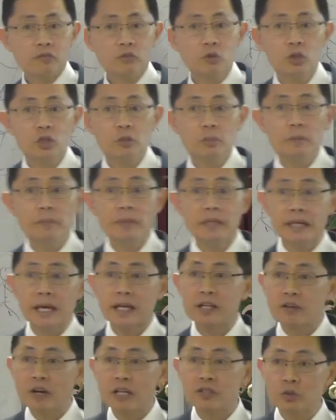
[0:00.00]
of two human beings,
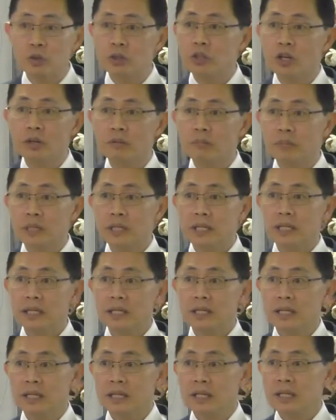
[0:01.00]
then Christ would not
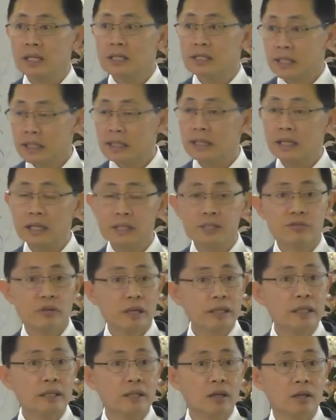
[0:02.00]
be sinless,
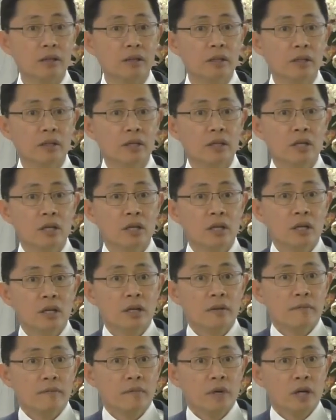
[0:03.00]
right or not?
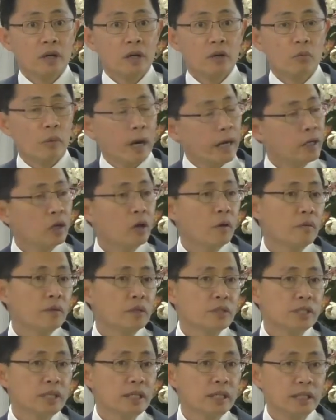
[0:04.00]
Why do I want
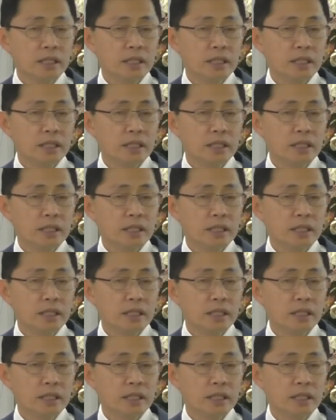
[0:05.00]
to say